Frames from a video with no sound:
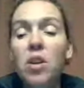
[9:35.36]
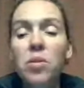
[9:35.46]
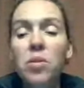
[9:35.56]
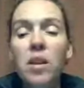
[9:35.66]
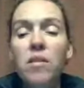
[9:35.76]

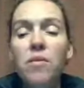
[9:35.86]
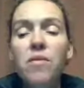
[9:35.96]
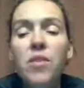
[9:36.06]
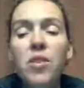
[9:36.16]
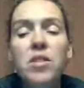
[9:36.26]
It's also
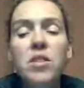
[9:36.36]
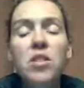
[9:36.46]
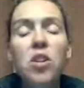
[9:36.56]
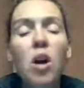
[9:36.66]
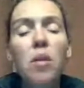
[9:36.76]
good
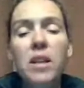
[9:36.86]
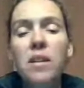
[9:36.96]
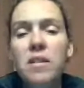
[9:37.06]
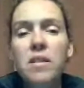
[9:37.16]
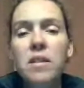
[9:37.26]
for just
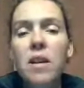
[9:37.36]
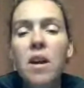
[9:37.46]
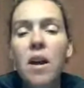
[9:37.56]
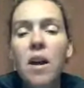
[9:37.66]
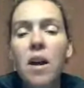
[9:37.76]
calming
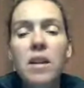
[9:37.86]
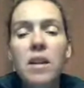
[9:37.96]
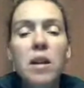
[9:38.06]
kids.